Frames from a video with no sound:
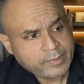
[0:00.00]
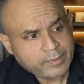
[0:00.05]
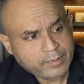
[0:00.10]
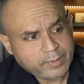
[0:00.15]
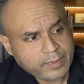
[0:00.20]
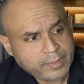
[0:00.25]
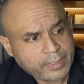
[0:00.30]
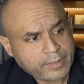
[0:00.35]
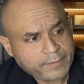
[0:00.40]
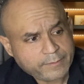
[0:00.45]

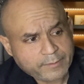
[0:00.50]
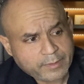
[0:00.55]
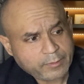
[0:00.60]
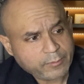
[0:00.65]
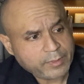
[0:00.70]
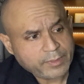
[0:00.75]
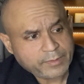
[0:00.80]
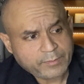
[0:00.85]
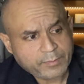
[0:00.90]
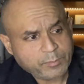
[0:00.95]
I
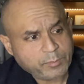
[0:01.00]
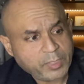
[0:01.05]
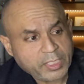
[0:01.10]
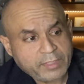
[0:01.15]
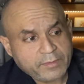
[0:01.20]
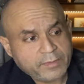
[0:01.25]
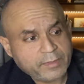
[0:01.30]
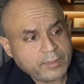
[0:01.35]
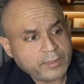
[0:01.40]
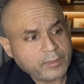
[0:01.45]
was
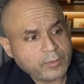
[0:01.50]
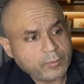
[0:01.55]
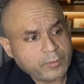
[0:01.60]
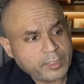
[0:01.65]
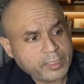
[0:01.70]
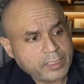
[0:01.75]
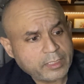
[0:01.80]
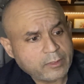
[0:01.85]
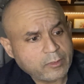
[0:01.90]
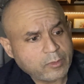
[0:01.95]
busy
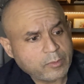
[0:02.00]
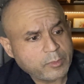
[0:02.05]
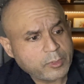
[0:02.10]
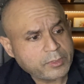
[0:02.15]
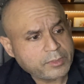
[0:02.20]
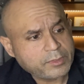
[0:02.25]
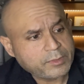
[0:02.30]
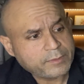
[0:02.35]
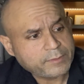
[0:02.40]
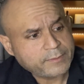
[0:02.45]
doing a whole
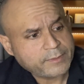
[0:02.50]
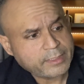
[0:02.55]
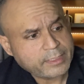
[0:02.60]
bunch of